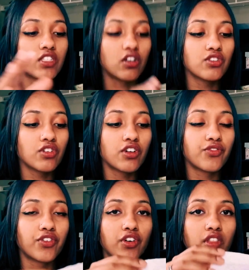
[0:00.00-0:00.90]
also good
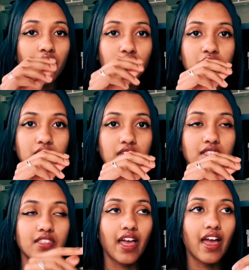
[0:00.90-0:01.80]
for leather
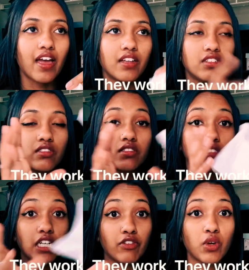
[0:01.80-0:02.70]
seats and your
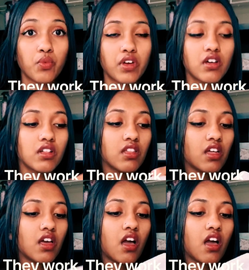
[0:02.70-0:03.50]
steering wheel,